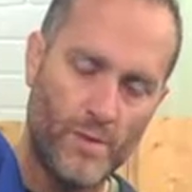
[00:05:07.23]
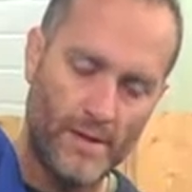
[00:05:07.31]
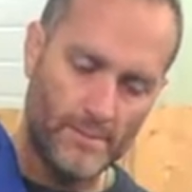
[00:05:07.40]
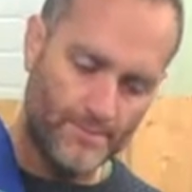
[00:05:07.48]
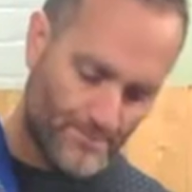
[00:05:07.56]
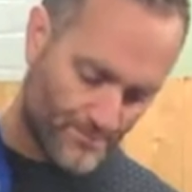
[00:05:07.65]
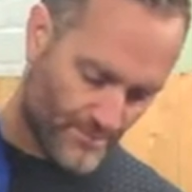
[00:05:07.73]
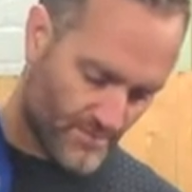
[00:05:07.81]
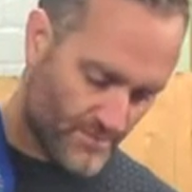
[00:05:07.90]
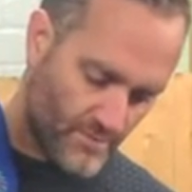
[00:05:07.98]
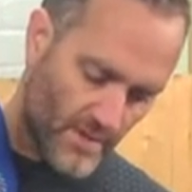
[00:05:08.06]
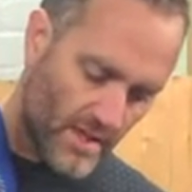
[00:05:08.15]
But
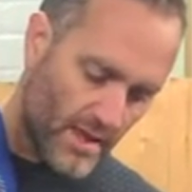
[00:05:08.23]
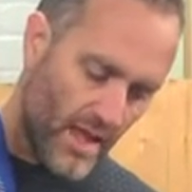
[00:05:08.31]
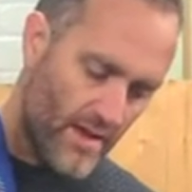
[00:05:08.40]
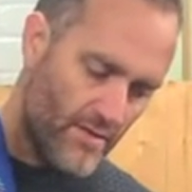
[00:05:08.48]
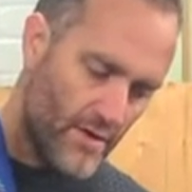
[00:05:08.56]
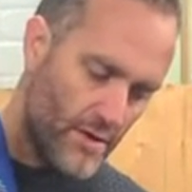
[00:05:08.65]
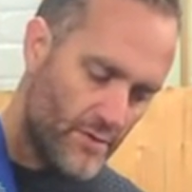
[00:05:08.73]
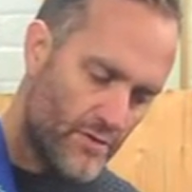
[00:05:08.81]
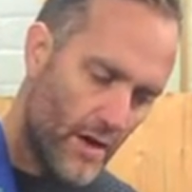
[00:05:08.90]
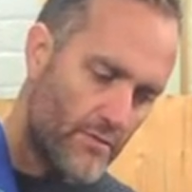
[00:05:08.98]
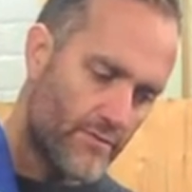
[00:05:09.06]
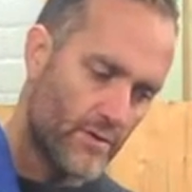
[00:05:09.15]
if you
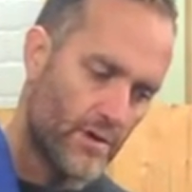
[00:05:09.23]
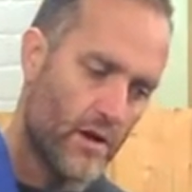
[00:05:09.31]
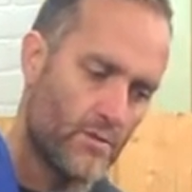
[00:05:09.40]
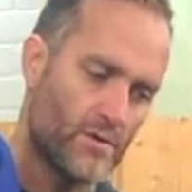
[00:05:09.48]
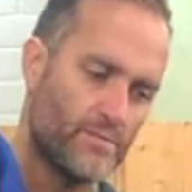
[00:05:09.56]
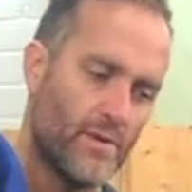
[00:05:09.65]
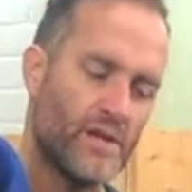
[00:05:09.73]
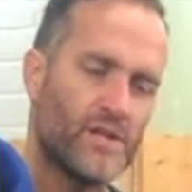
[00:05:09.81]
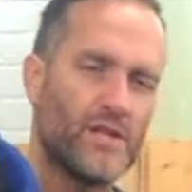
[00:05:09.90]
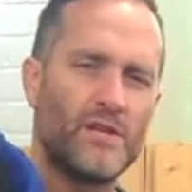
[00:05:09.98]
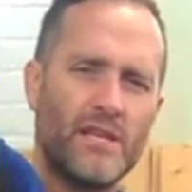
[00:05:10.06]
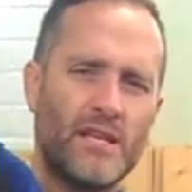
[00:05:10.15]
don't feel the cold as much
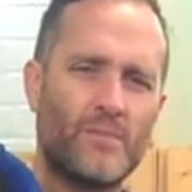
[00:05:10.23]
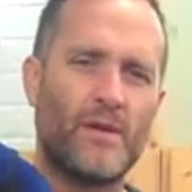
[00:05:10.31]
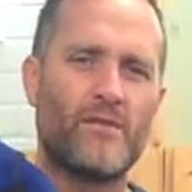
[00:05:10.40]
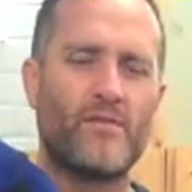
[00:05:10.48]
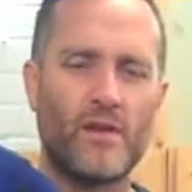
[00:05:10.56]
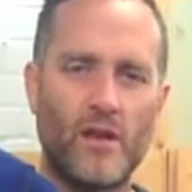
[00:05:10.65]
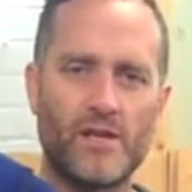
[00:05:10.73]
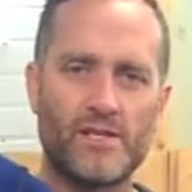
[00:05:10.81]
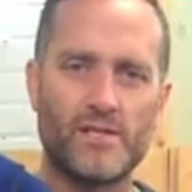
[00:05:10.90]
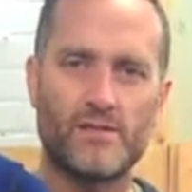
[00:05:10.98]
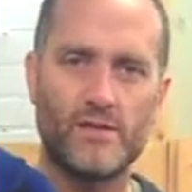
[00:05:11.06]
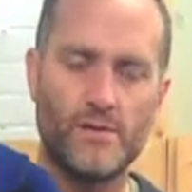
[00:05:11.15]
and you need a bit of a
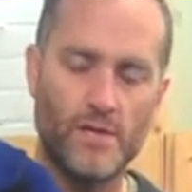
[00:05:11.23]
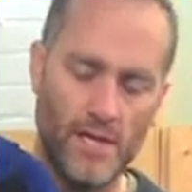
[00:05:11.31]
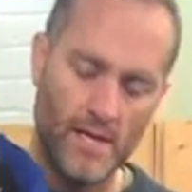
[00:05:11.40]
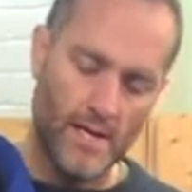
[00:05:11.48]
lighter suit,